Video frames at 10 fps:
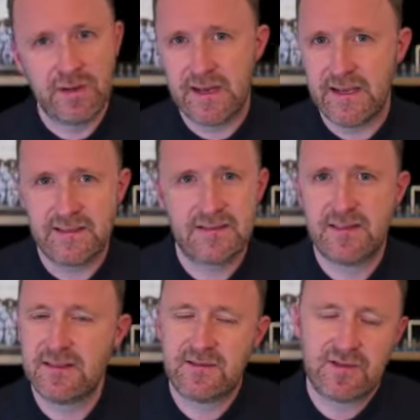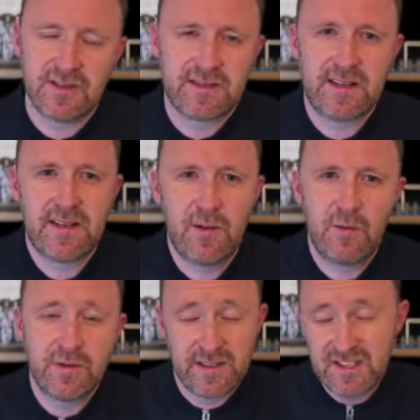Leeds, he just
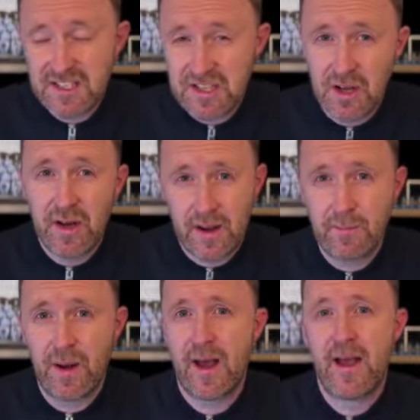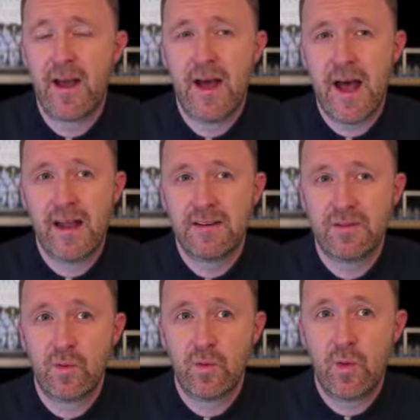was a stunning player, and
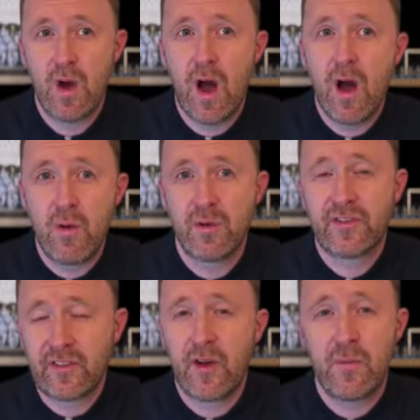I was so